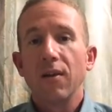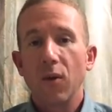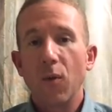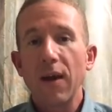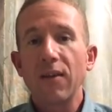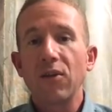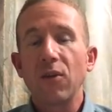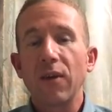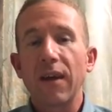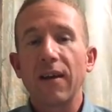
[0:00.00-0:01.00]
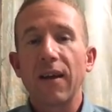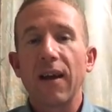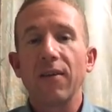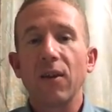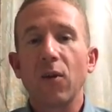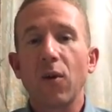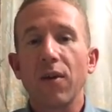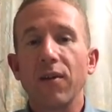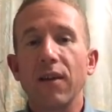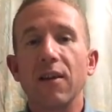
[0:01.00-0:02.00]
The way that you're going to get ahead in the
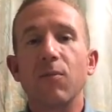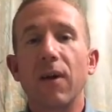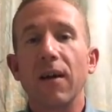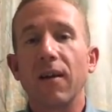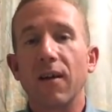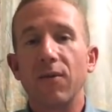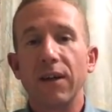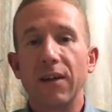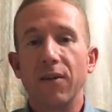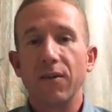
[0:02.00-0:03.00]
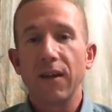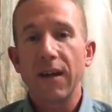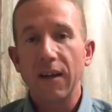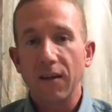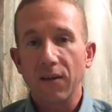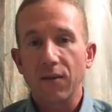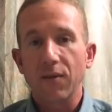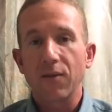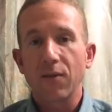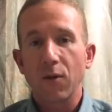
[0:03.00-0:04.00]
course is by covering your readings.
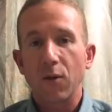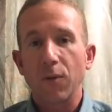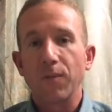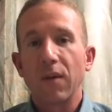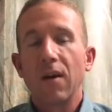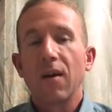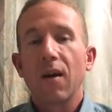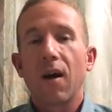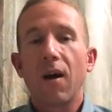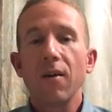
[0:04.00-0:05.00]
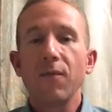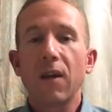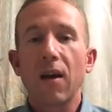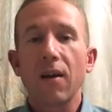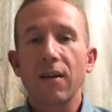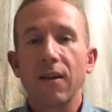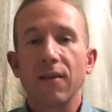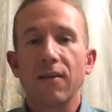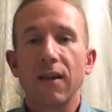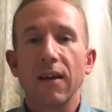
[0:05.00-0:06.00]
So, Heart of
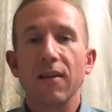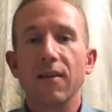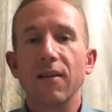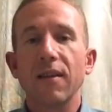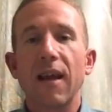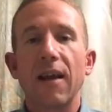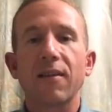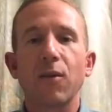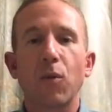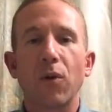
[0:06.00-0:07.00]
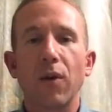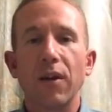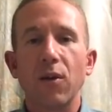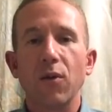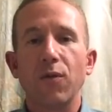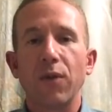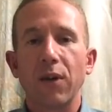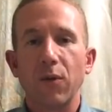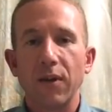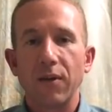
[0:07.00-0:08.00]
Darkness is the text that we're going to use for
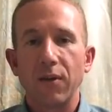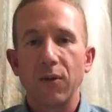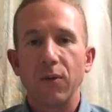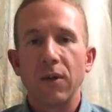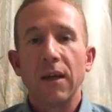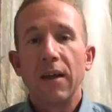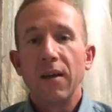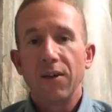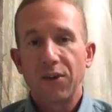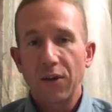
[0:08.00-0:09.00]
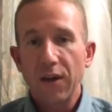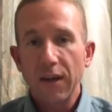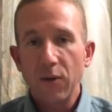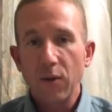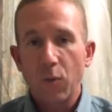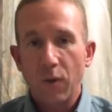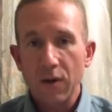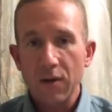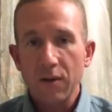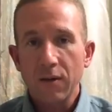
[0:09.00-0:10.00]
Unit 2. During Unit
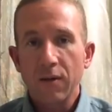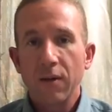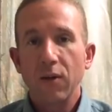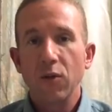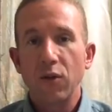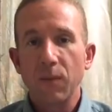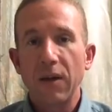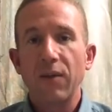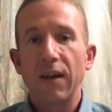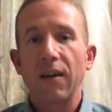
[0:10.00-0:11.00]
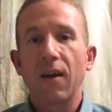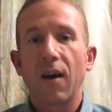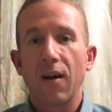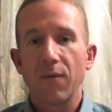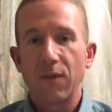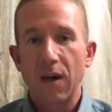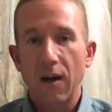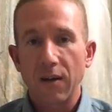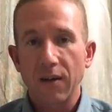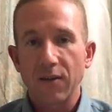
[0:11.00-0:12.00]
1, you should be reading Heart of
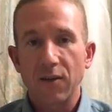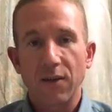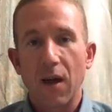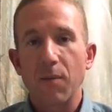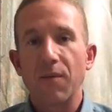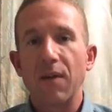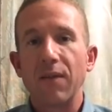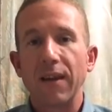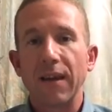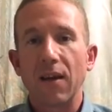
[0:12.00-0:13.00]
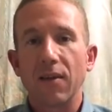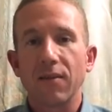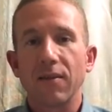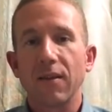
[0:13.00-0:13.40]
Darkness on top of everything else.